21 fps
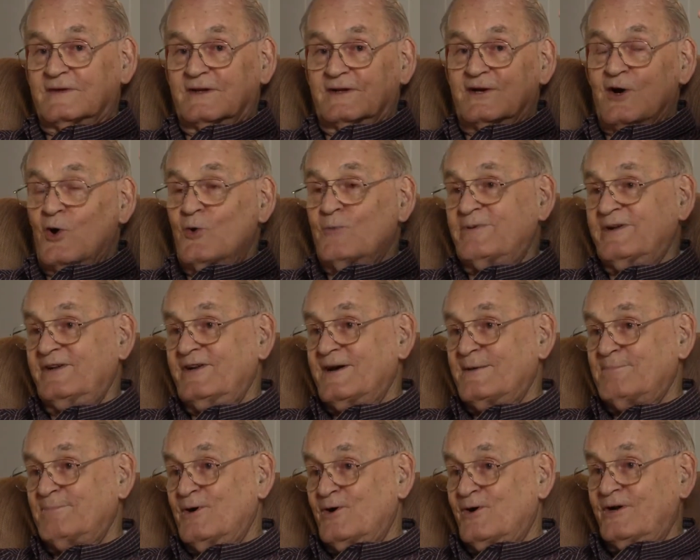they opened
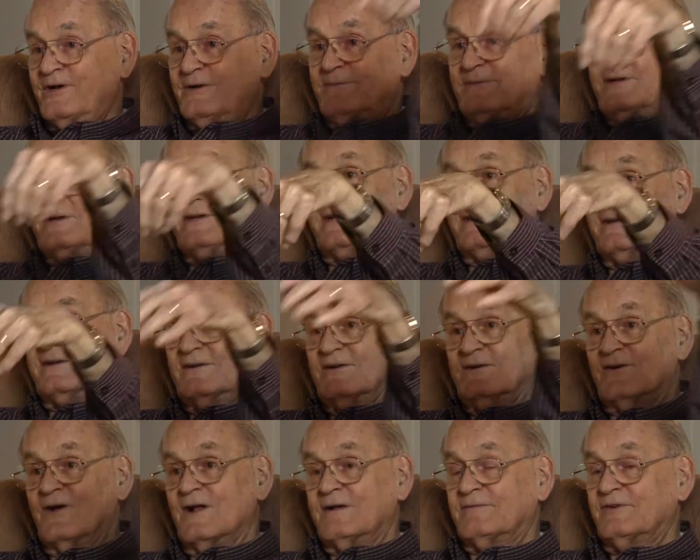up on him, and then
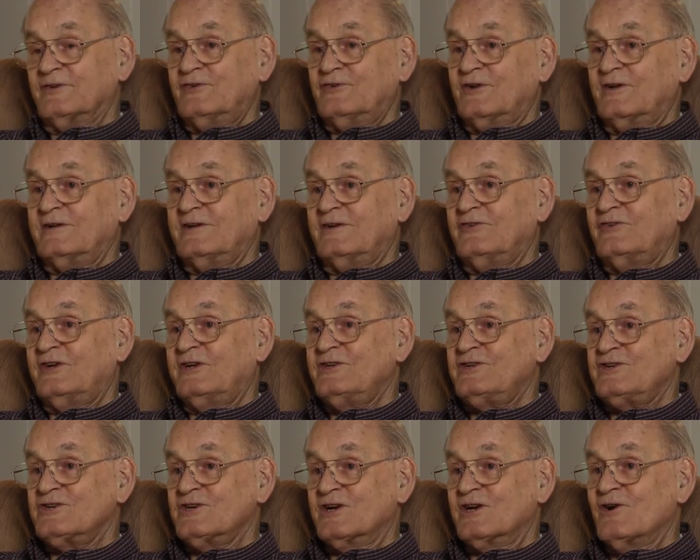all of a sudden his
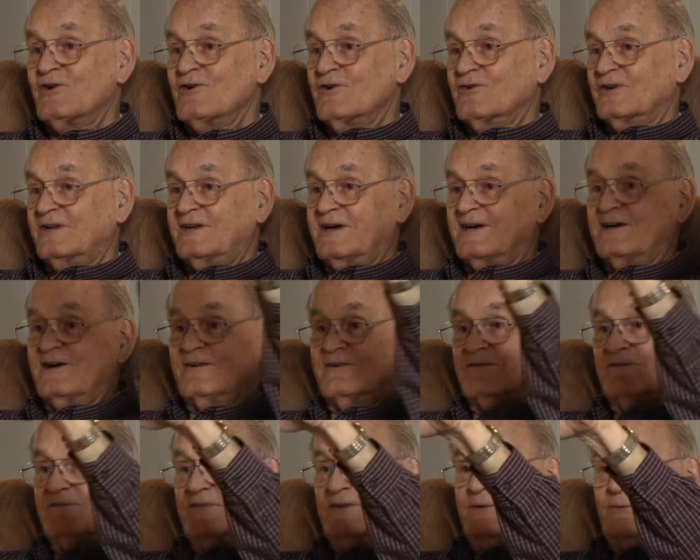engine conked out,
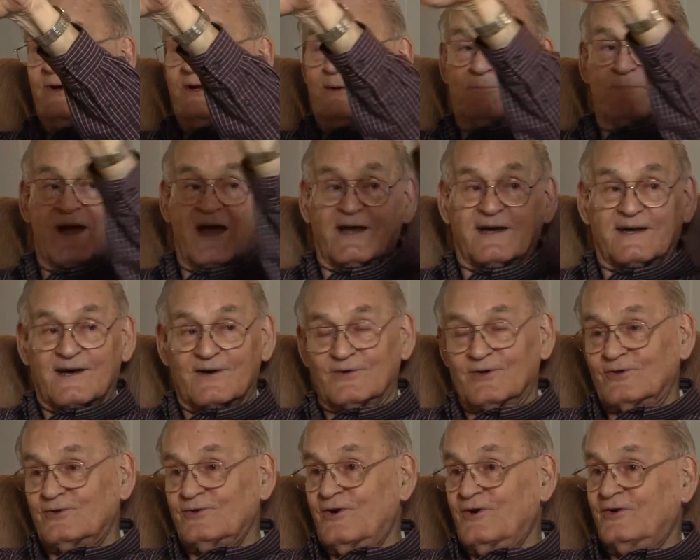and he went back out
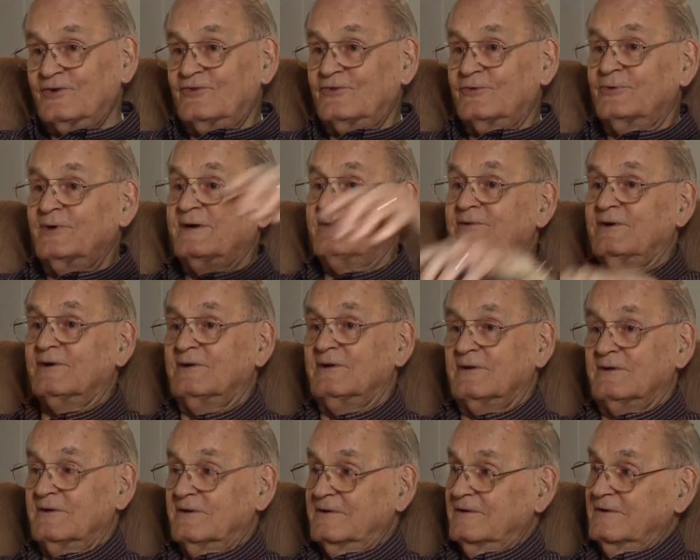across the river
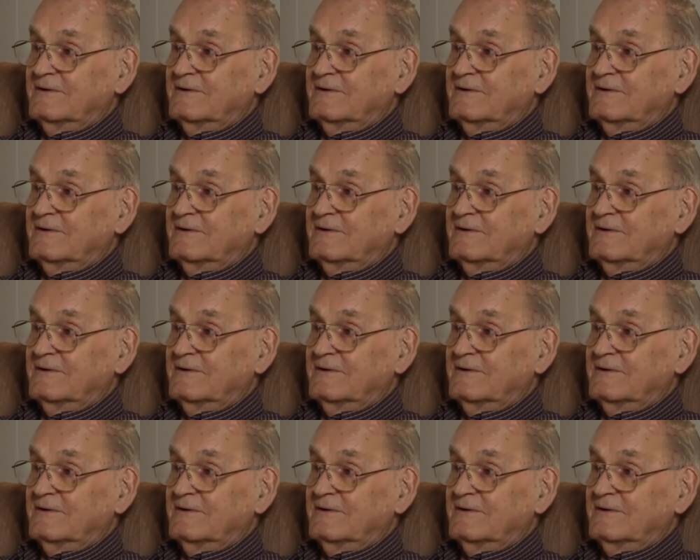and